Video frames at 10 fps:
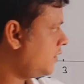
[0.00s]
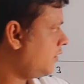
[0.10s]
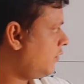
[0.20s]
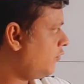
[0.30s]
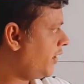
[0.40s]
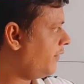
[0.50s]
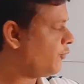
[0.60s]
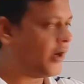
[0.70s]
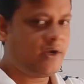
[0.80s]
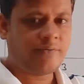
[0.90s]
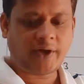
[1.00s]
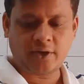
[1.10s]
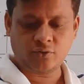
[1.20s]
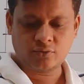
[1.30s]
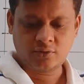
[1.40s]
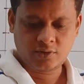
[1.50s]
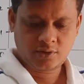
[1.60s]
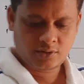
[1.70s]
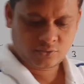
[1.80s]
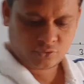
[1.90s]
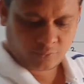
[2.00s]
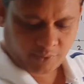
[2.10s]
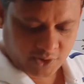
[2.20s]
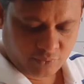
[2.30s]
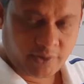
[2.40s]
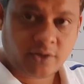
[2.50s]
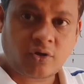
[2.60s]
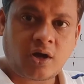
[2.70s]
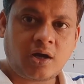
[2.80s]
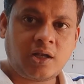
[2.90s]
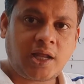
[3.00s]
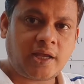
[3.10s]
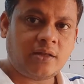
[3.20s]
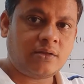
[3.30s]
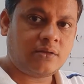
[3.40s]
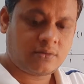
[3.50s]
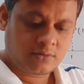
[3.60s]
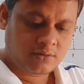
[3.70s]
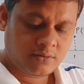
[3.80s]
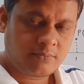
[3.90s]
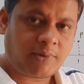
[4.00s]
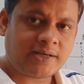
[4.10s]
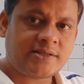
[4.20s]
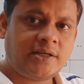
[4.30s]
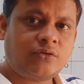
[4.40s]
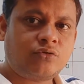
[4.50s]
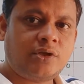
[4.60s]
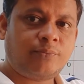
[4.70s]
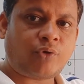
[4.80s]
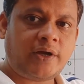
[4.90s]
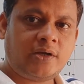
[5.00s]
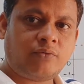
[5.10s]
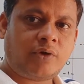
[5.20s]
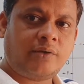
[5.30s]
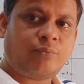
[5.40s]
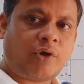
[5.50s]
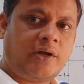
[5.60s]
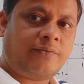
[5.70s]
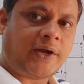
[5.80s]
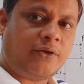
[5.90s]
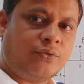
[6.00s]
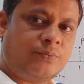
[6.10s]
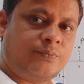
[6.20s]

1.5. So first we draw a line passing through the point 1.5.